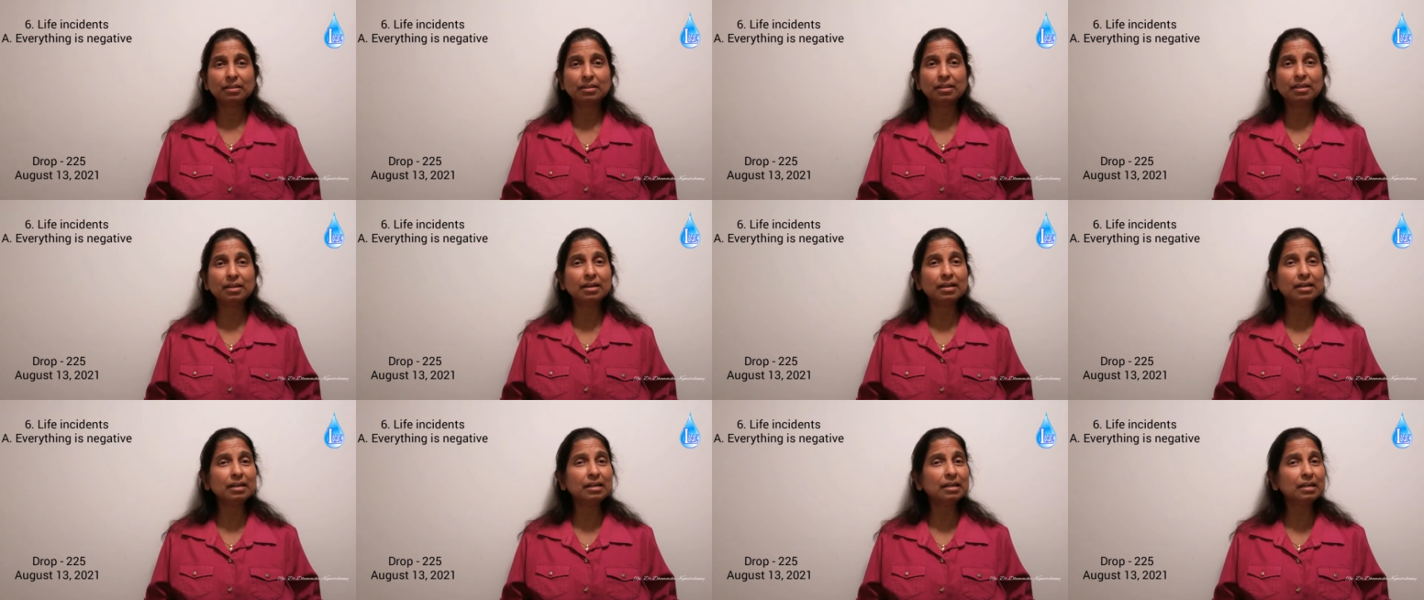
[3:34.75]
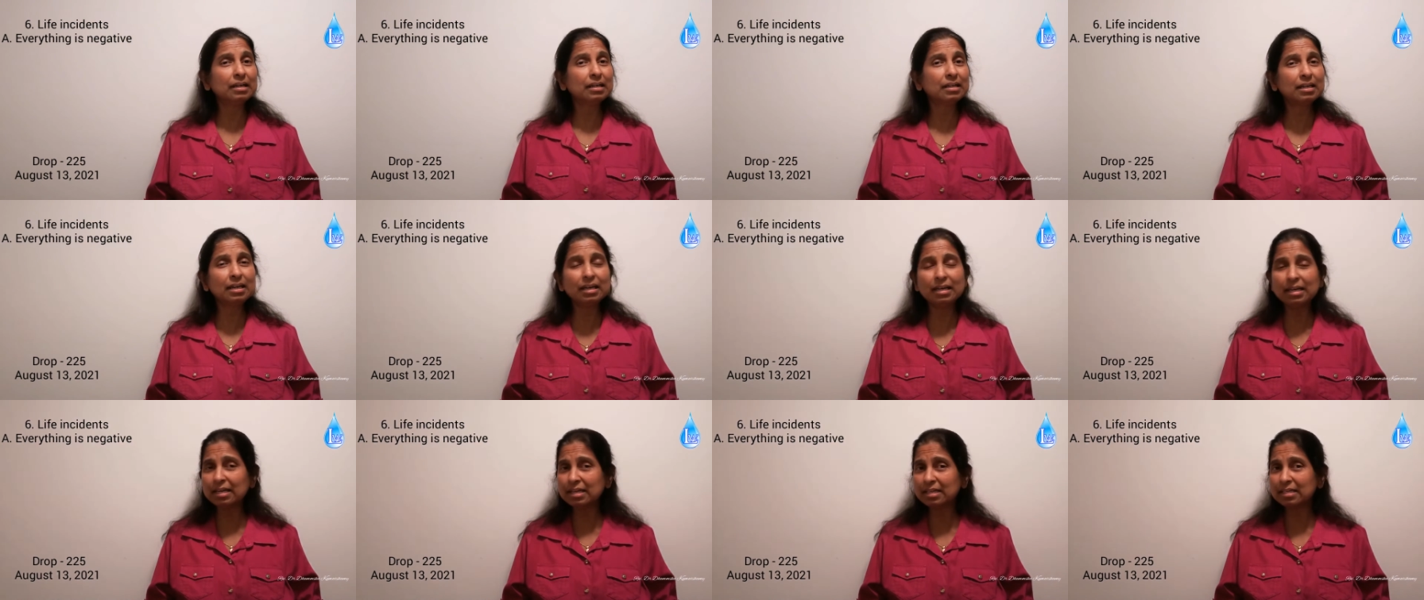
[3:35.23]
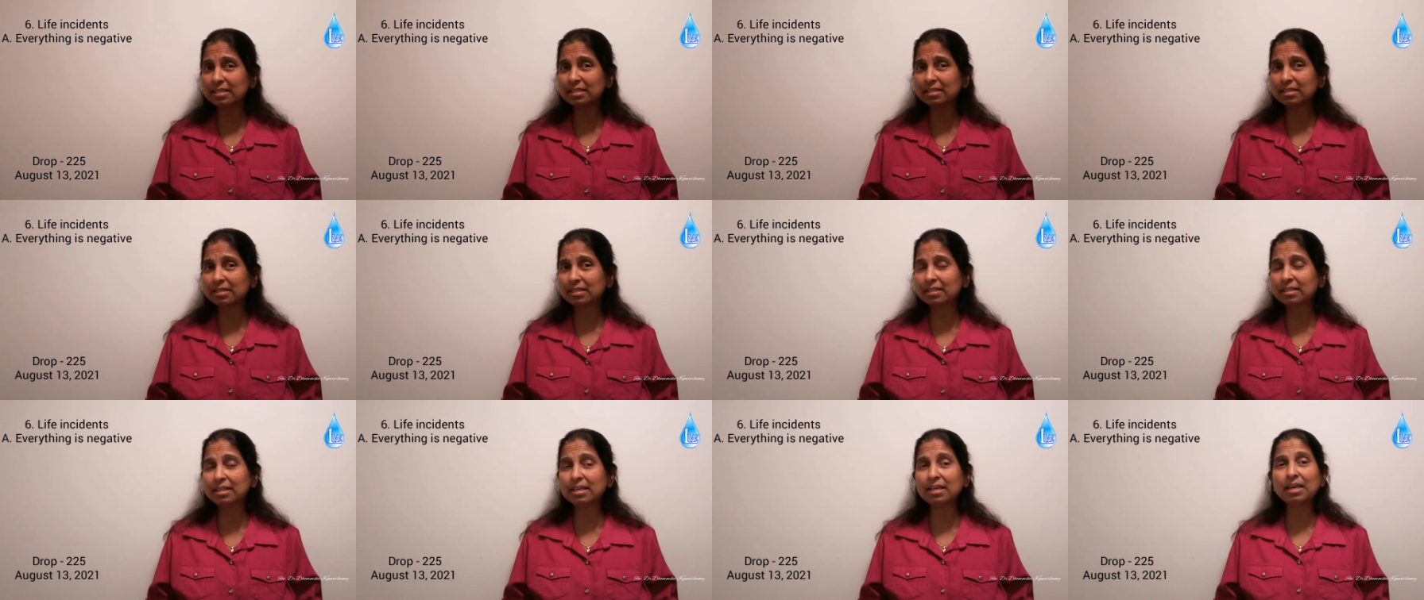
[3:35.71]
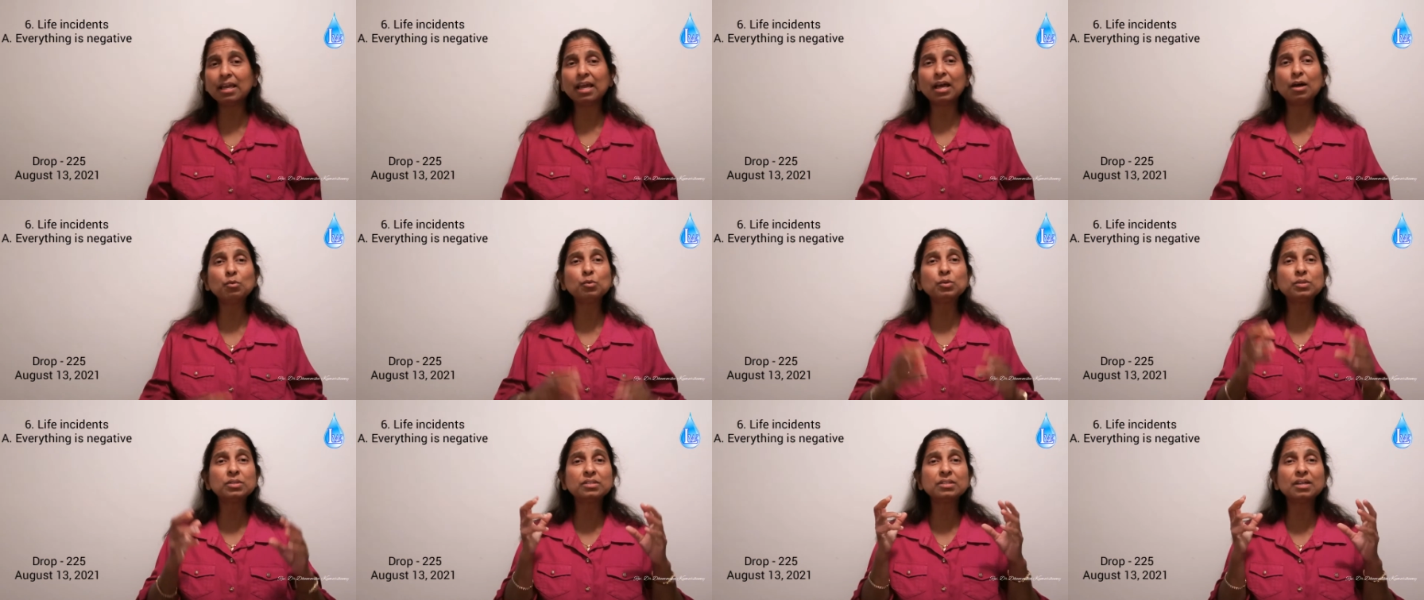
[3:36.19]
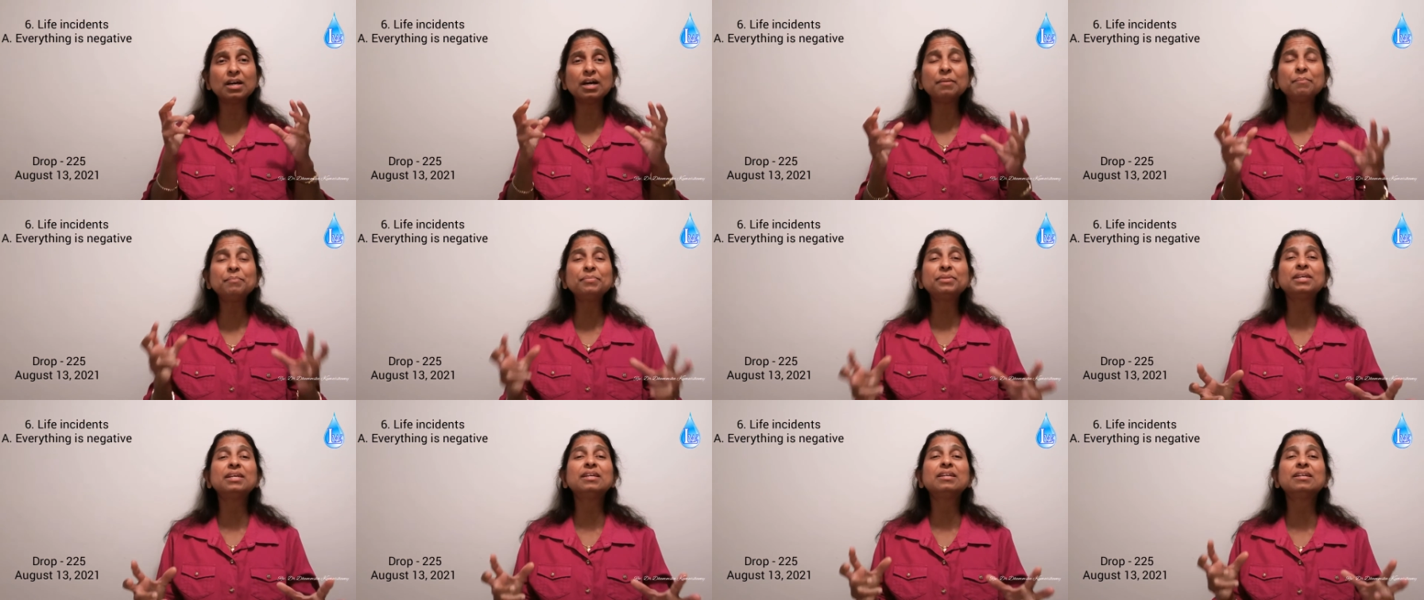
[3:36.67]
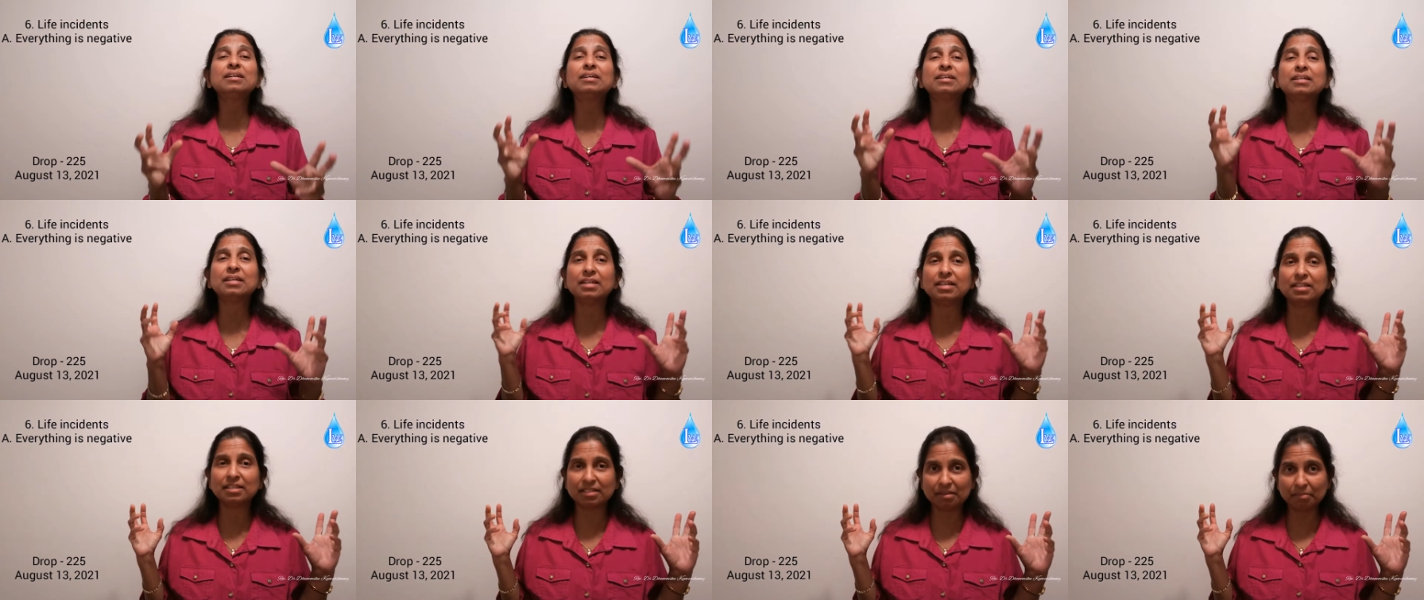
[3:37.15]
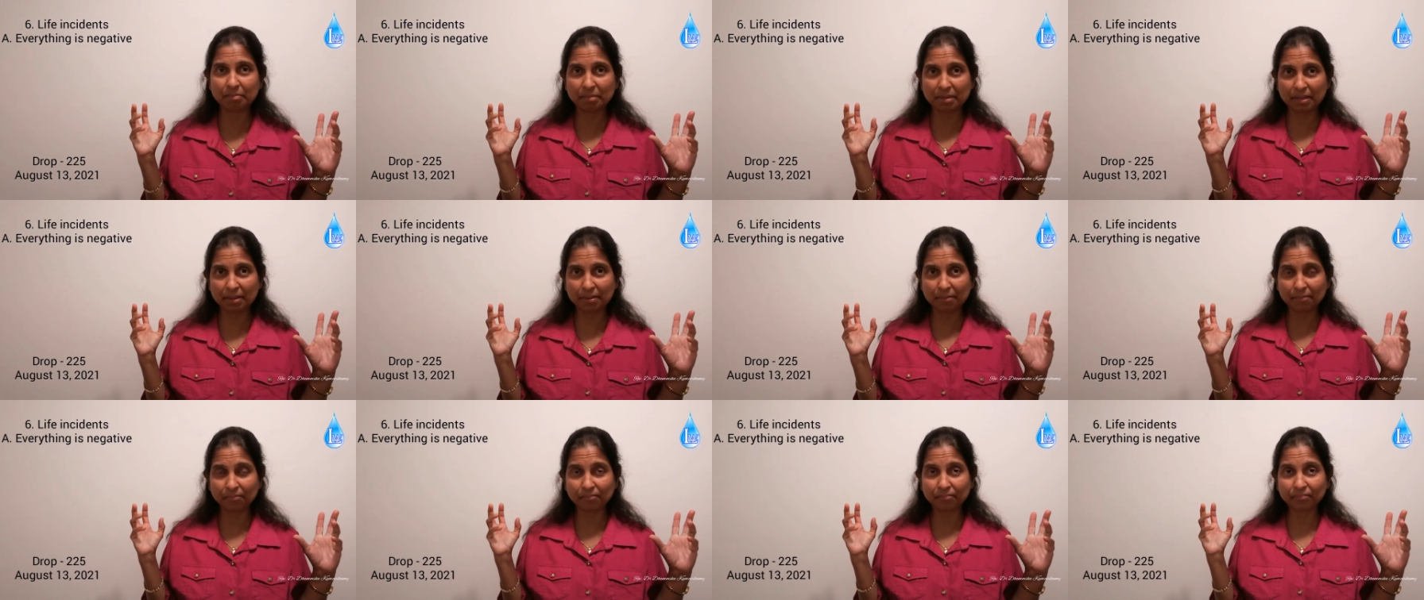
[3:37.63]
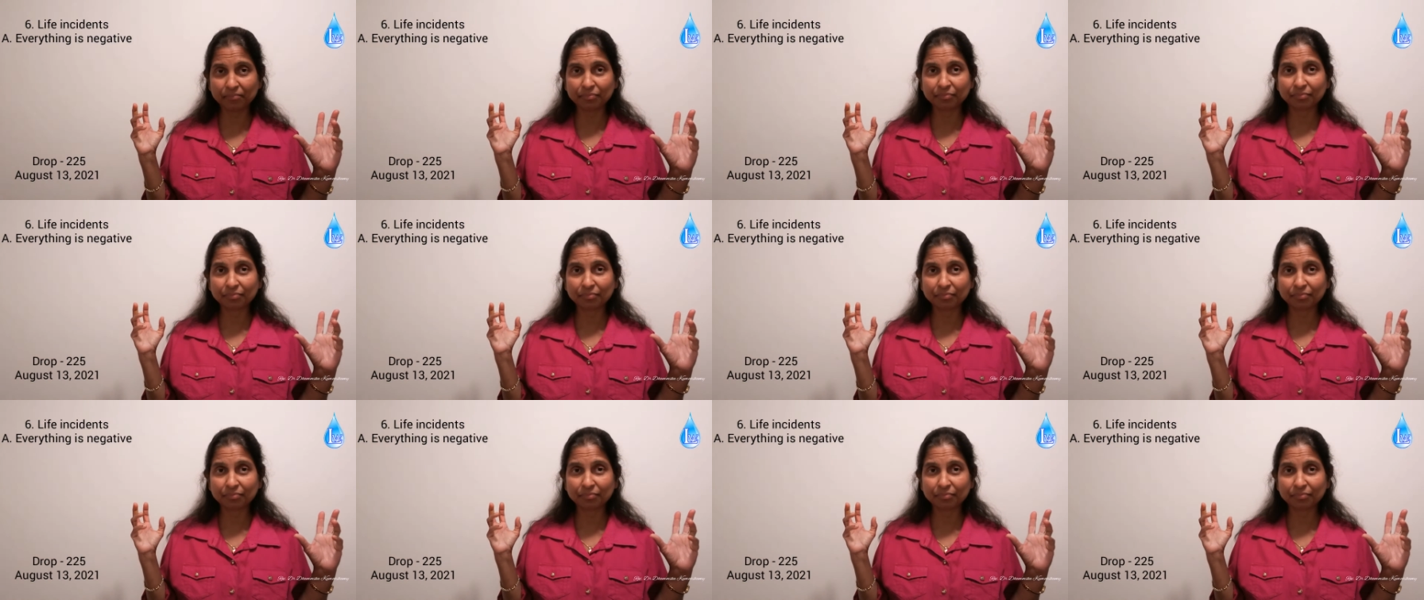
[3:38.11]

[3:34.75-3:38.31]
They are against. They have something against me.